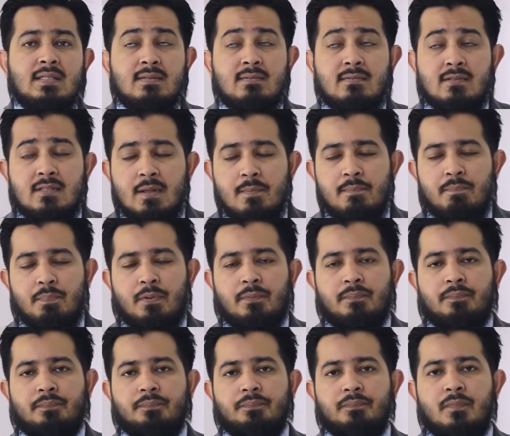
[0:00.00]
Simple.
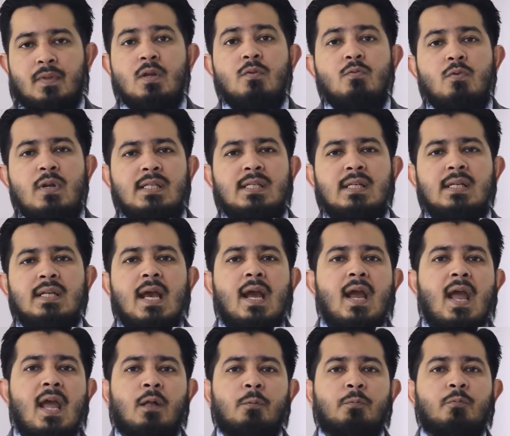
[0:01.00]
Recently, I
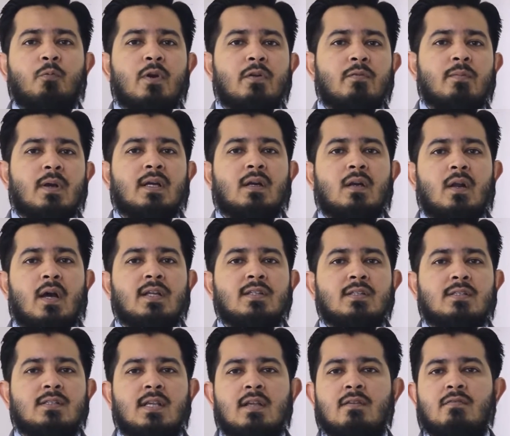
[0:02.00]
helped one of my
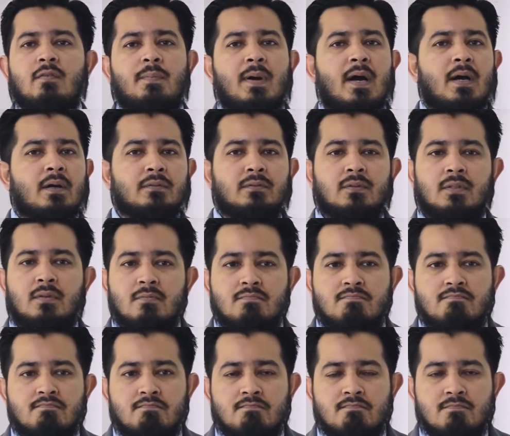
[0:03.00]
clients save about
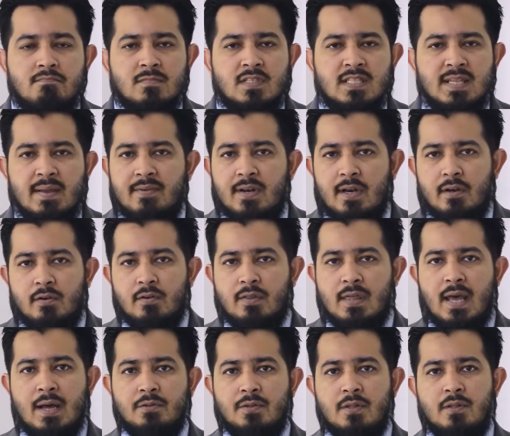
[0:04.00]

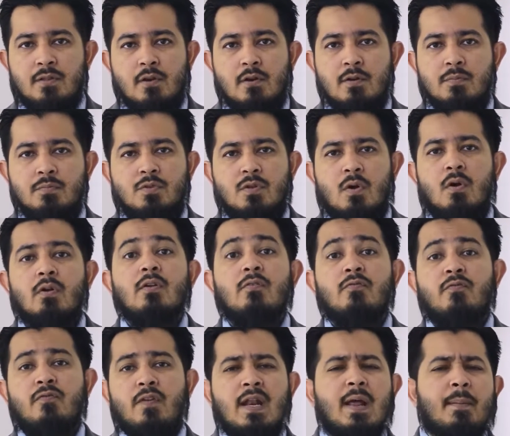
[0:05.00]
700,000 dirhams on a
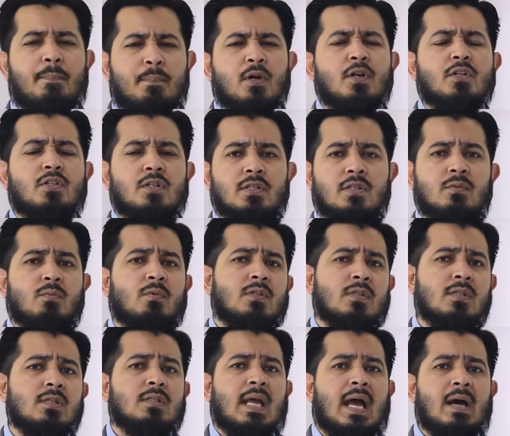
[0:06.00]
villa purchase. It
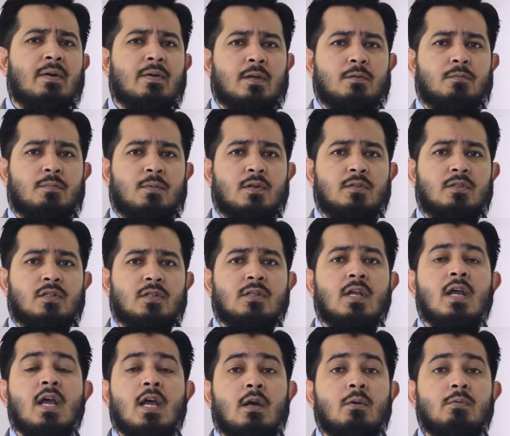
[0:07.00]
wasn't a townhouse purchase,
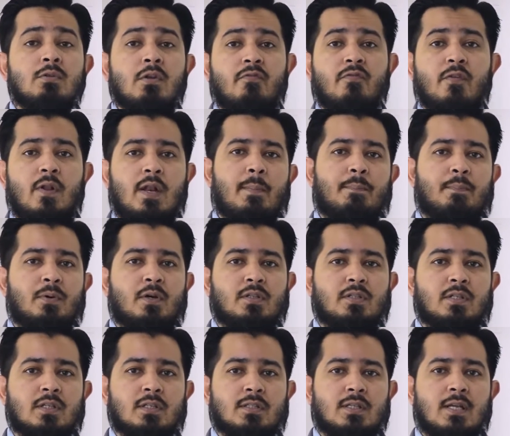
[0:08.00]
it was a villa
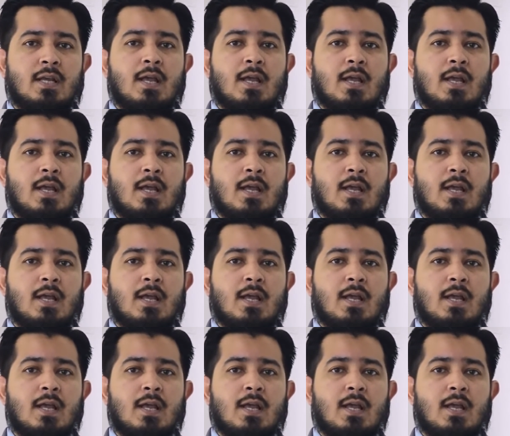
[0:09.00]
purchase.